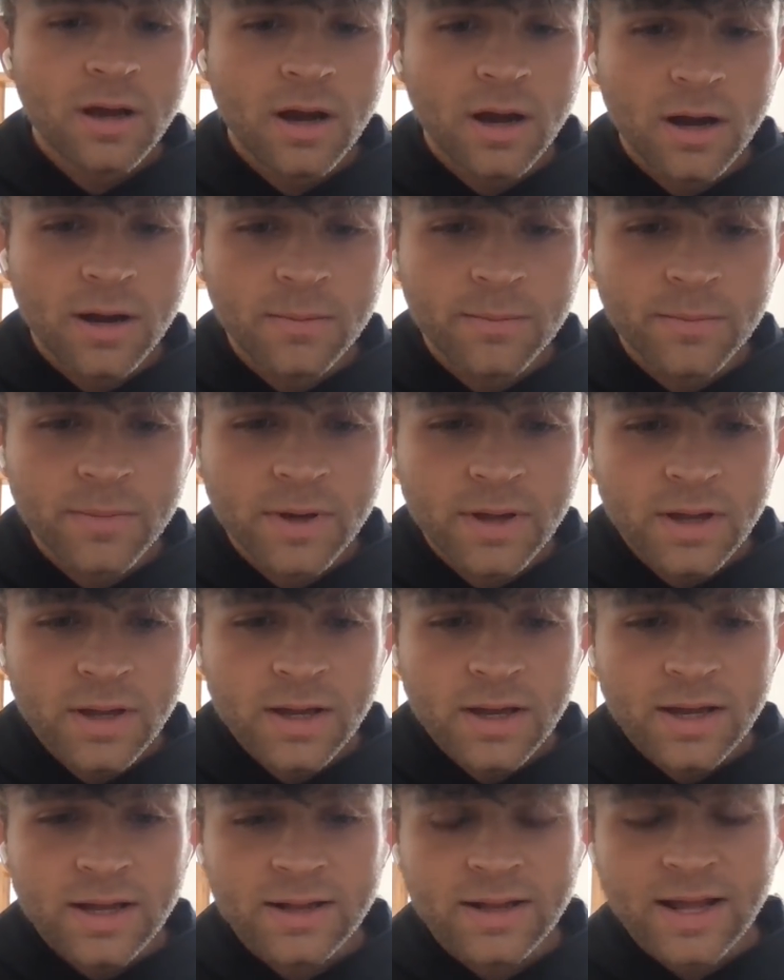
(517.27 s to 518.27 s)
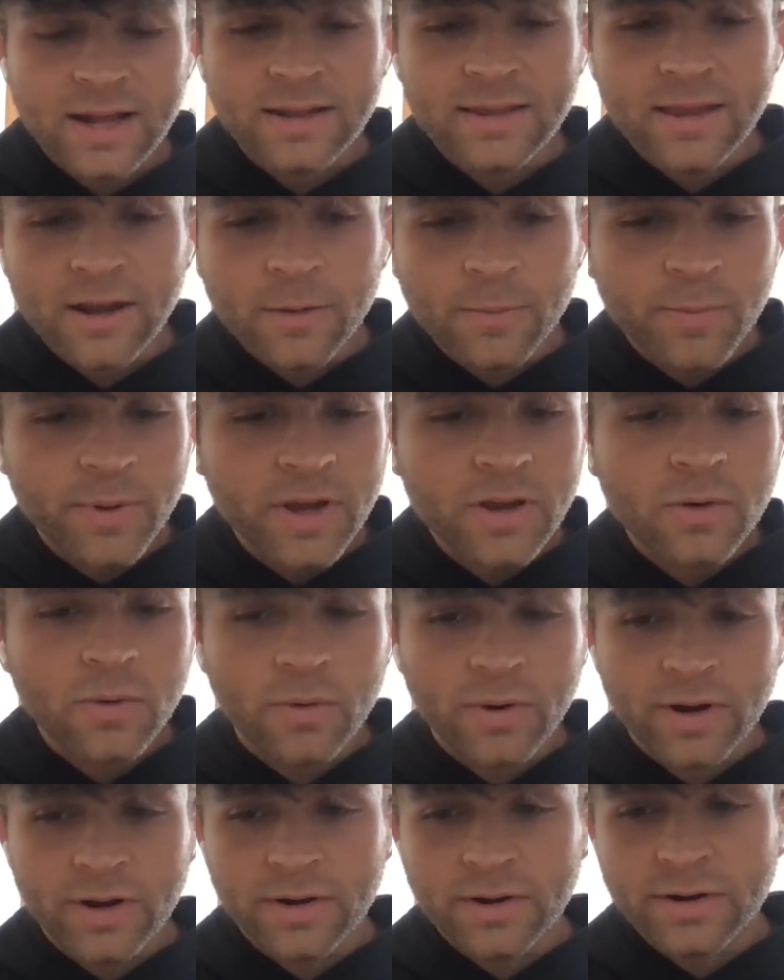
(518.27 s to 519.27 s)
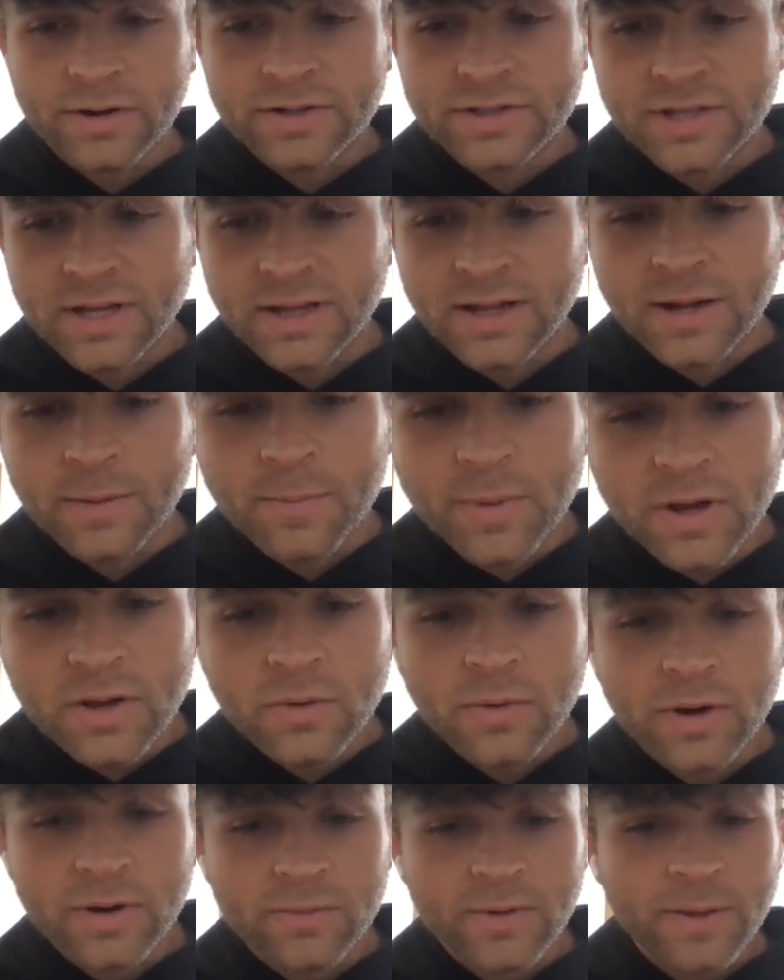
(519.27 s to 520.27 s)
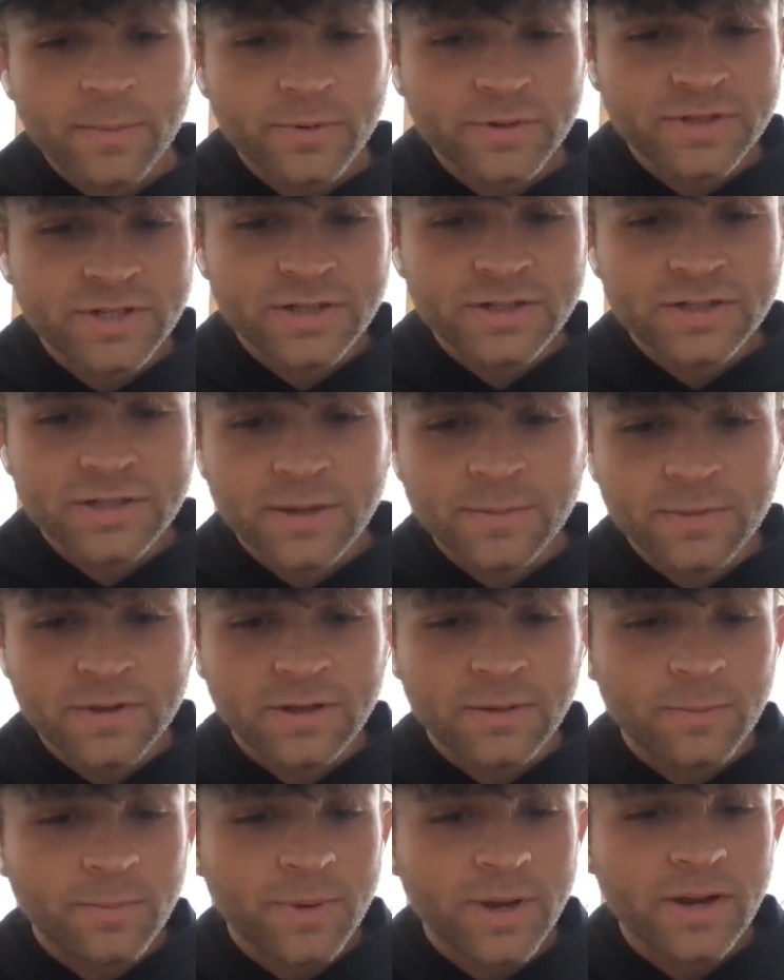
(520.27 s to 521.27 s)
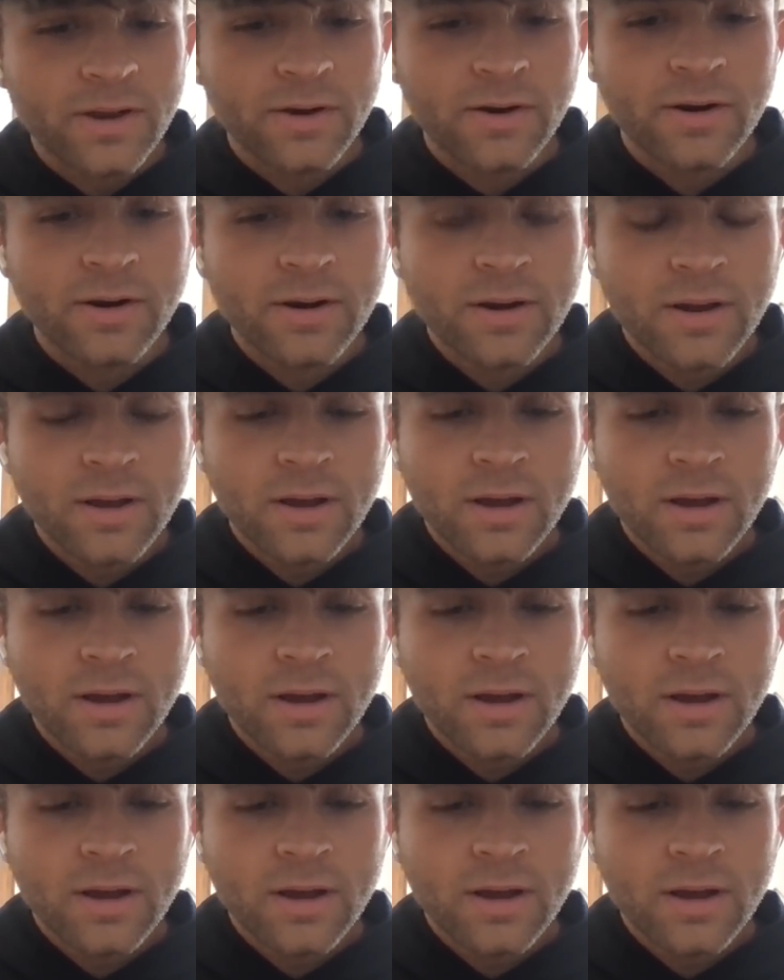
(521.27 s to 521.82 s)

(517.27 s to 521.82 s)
Um, and that they're Bitcoiners and that Bitcoin represents something bigger.